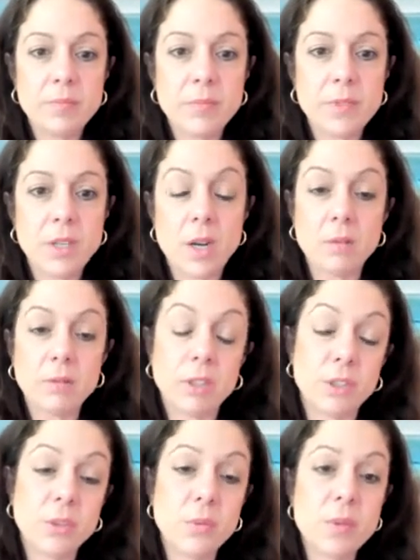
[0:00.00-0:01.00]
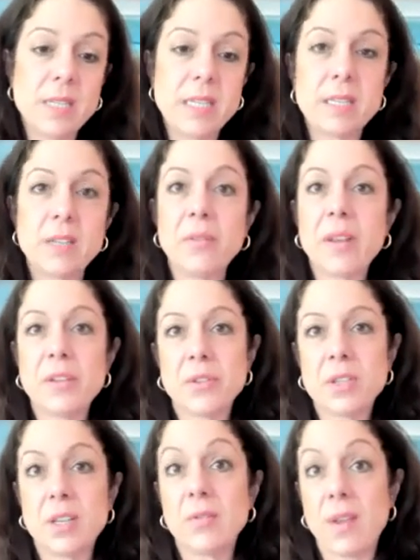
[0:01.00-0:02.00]
because you would need to defend
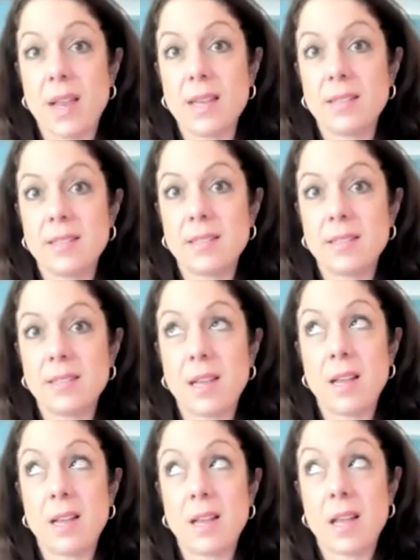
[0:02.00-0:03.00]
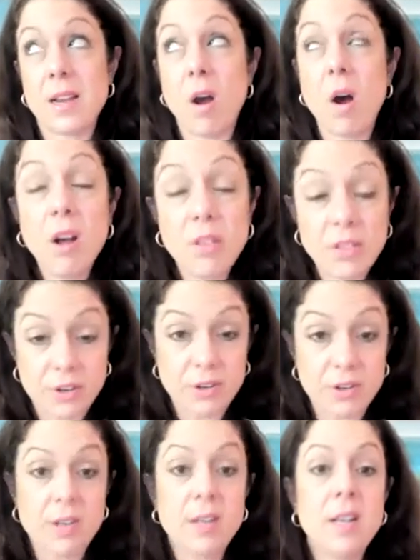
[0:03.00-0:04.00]
yourself as an
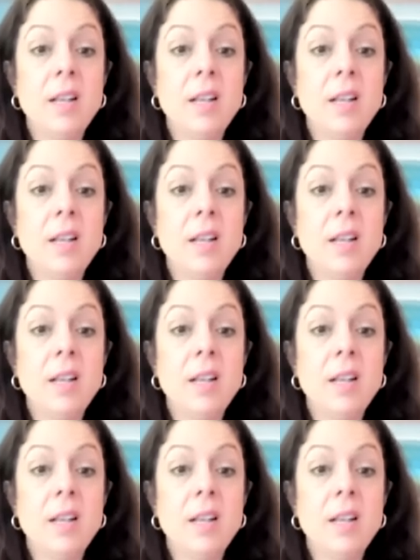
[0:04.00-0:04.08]
author